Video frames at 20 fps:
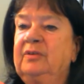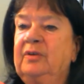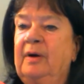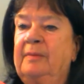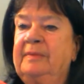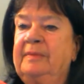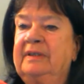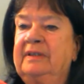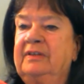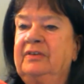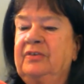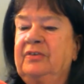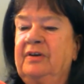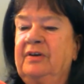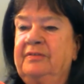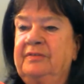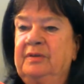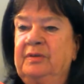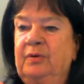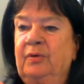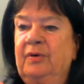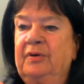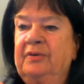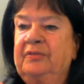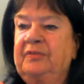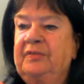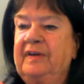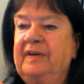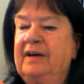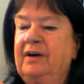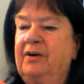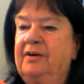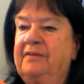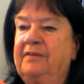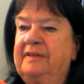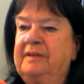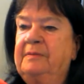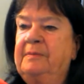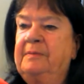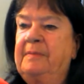dominance of the noosphere
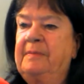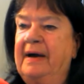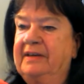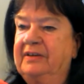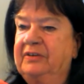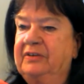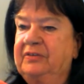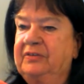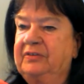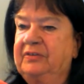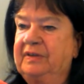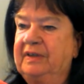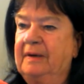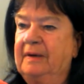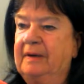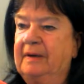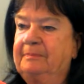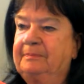over the biosphere.